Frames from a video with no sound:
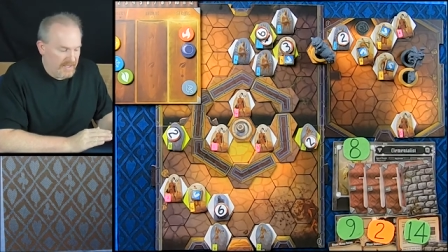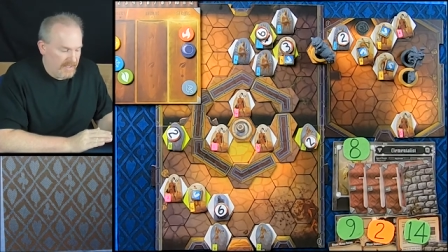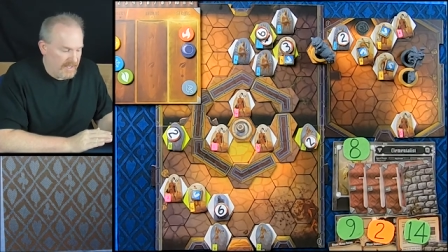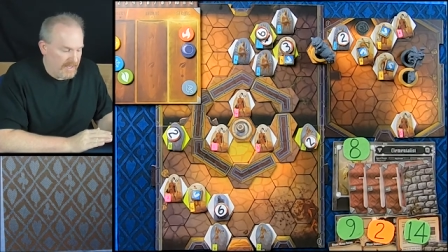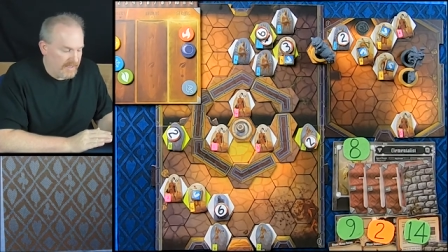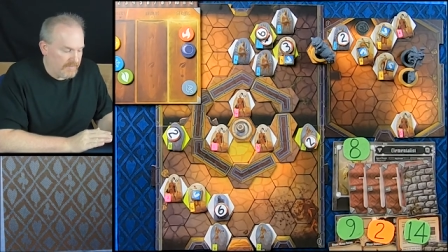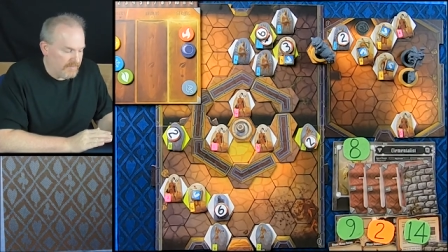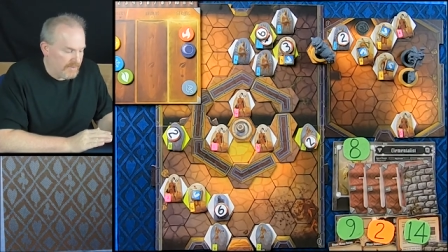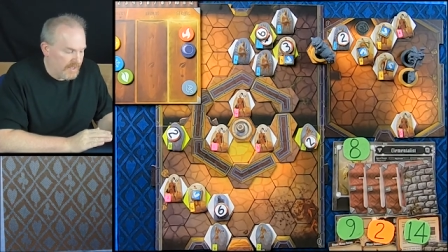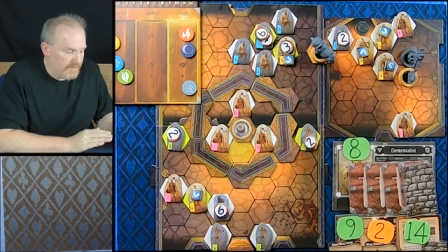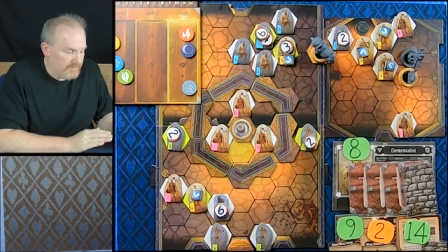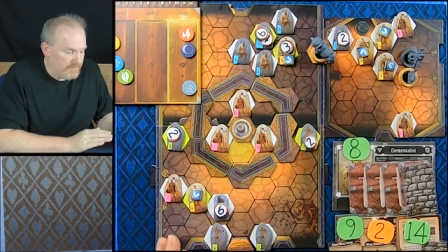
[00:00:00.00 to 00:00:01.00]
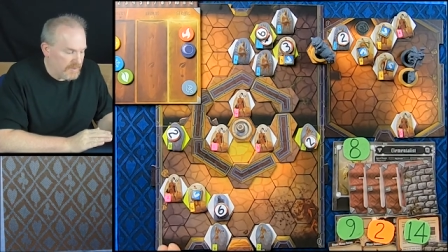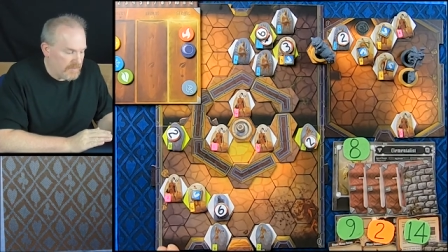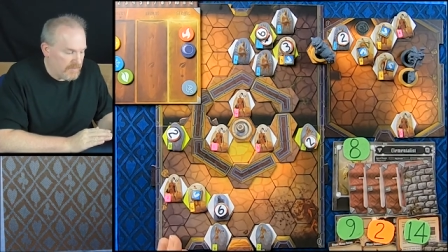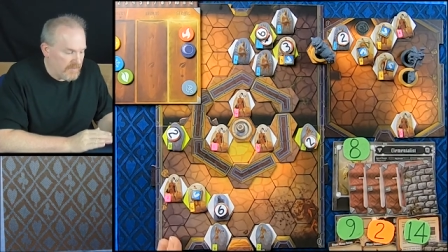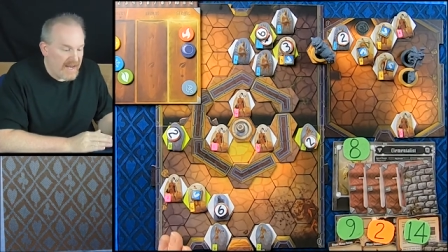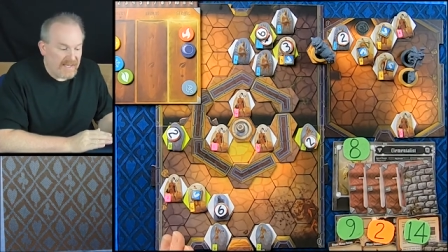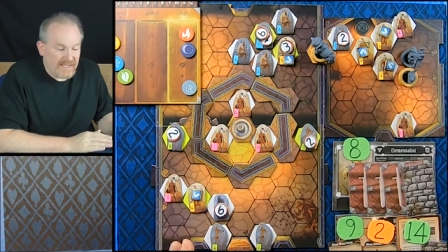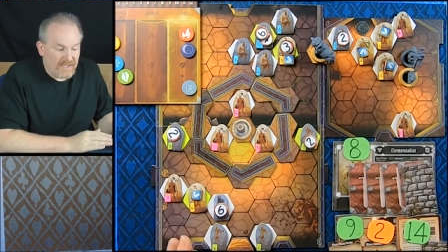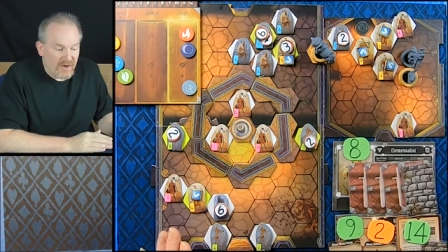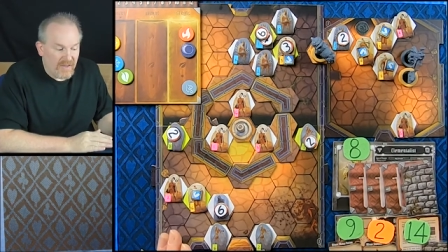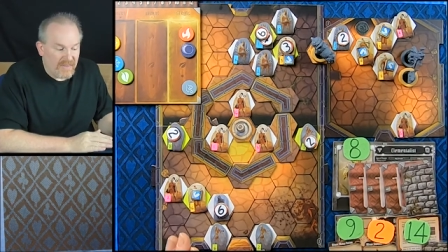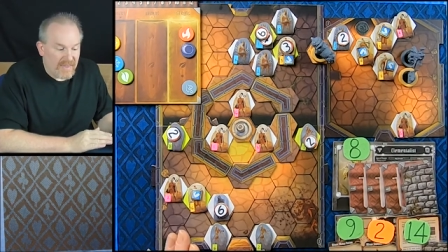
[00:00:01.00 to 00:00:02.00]
I'm banking
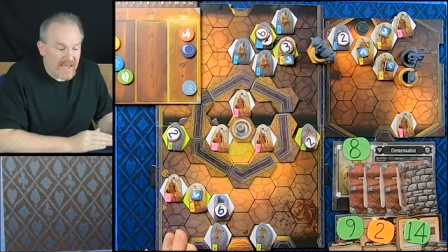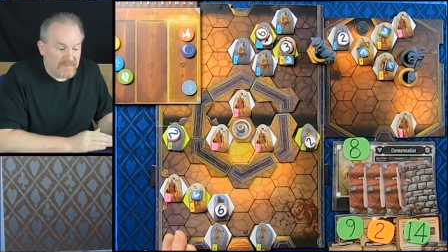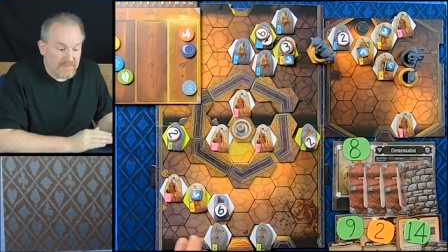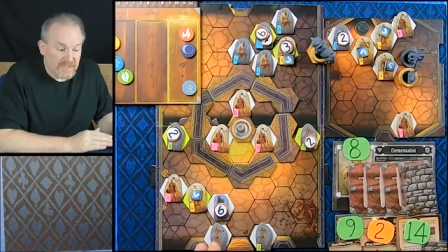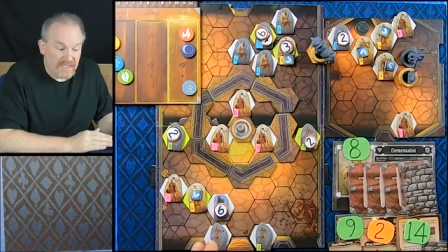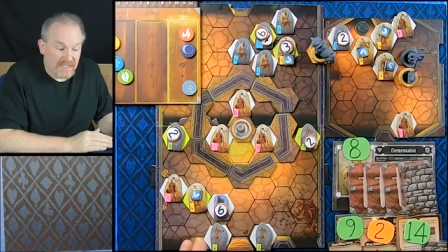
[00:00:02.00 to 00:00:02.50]
on that being